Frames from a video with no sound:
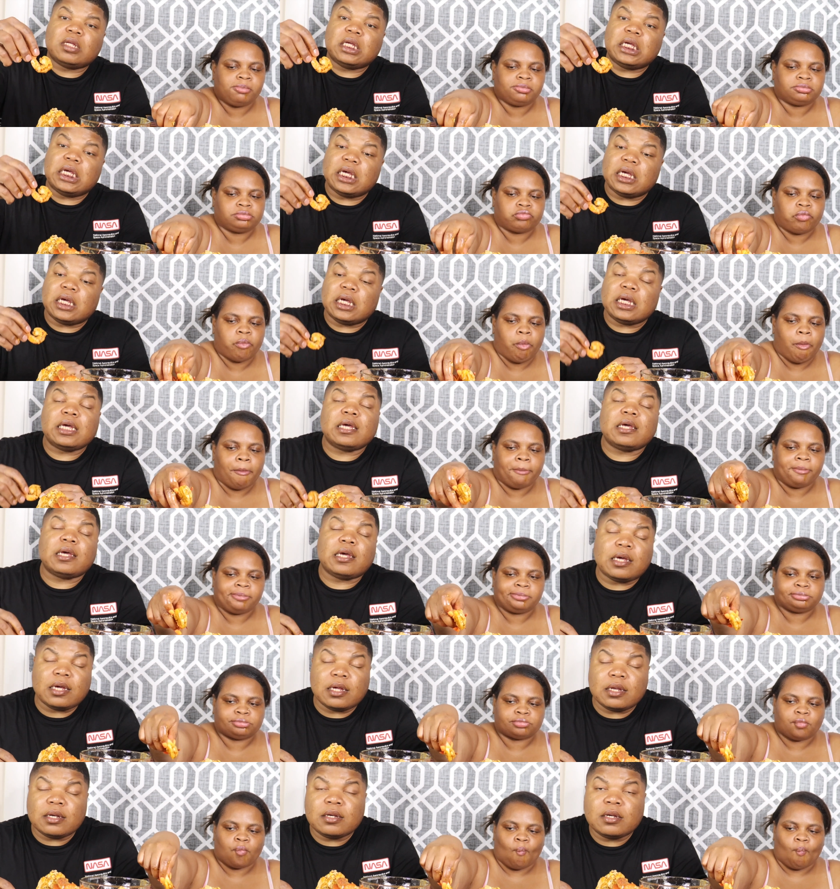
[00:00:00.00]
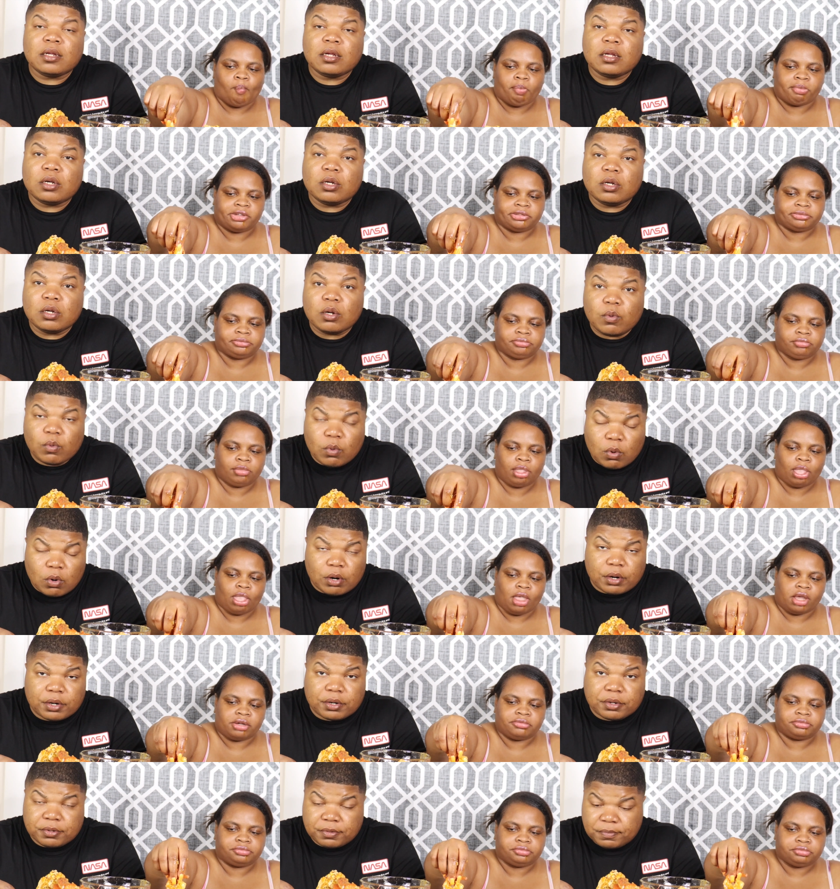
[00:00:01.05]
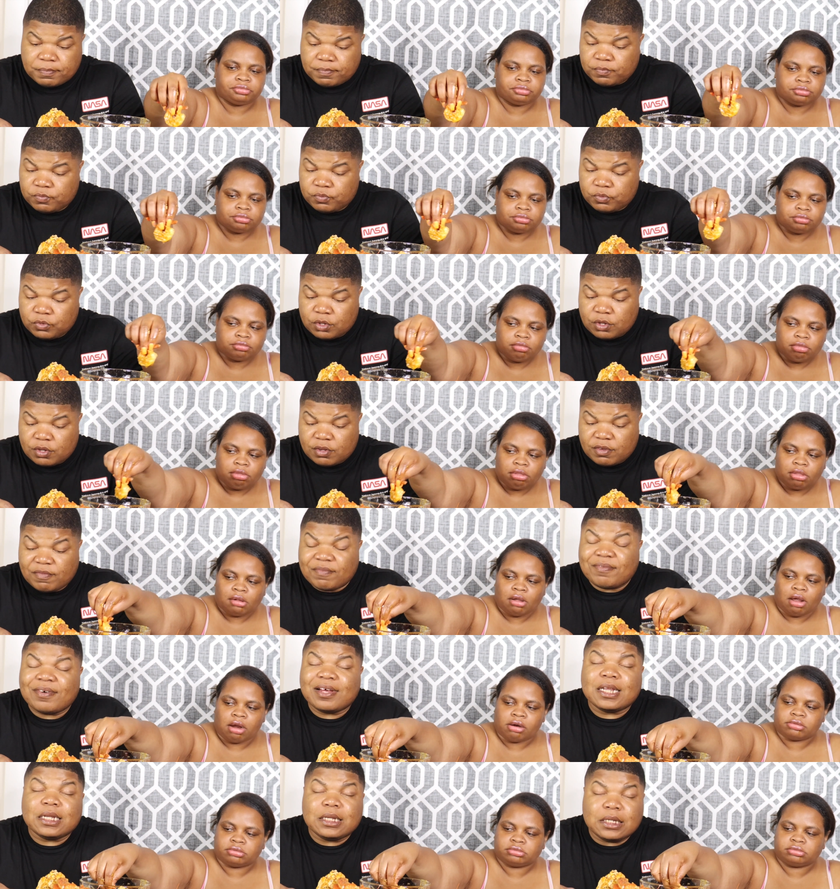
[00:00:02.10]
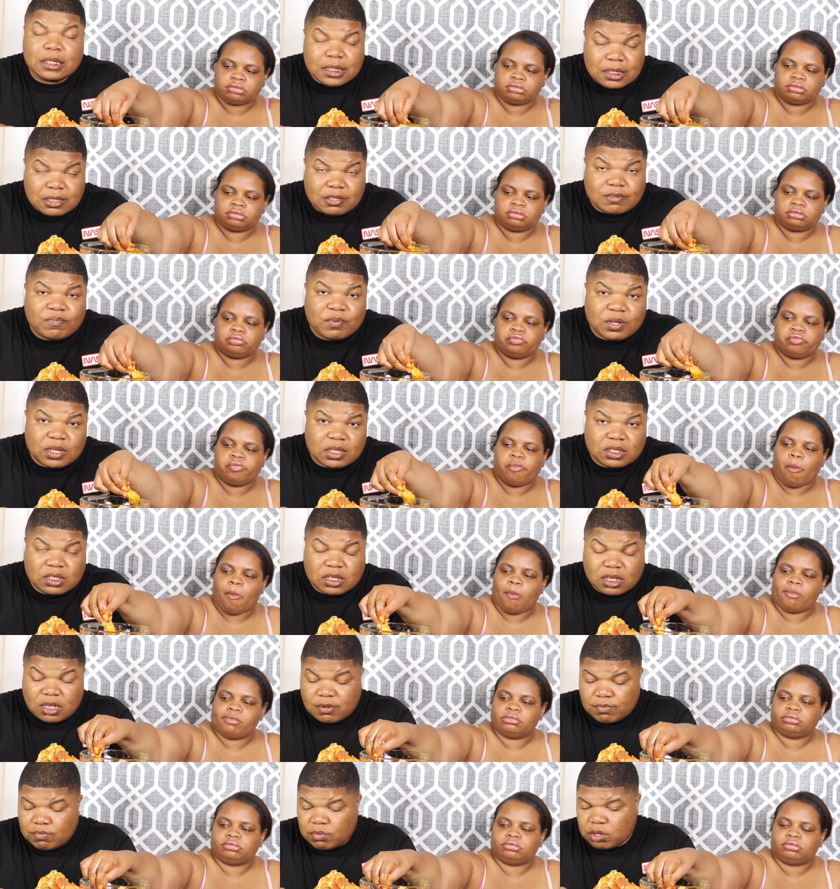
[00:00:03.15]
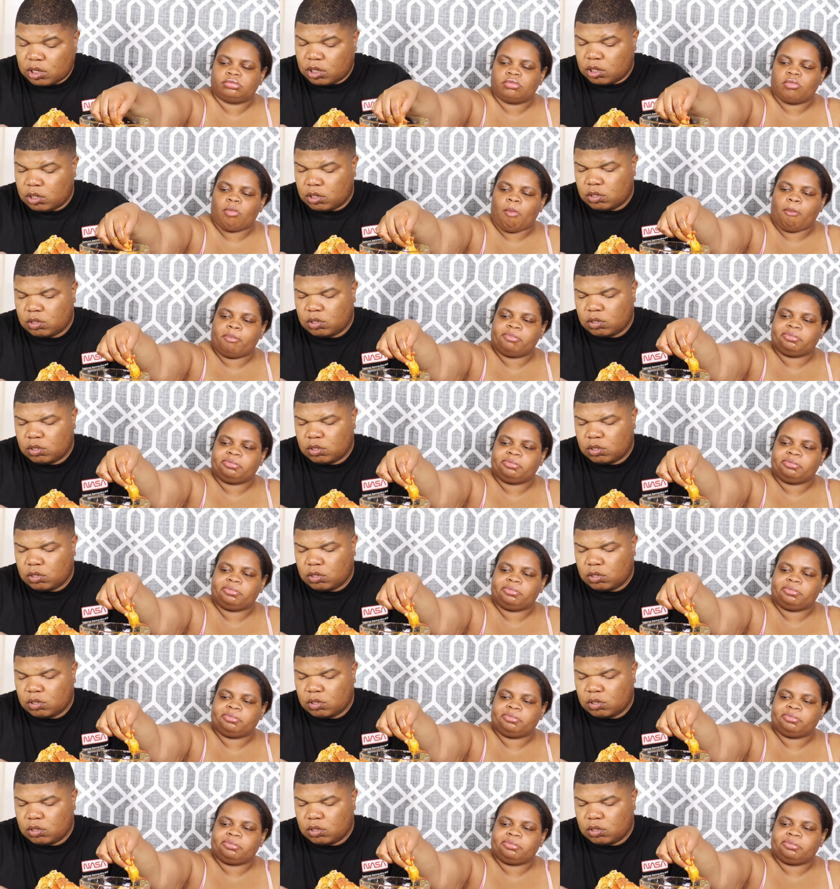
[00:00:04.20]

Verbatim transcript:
Speaker 1: it in the water for at least fifteen minutes.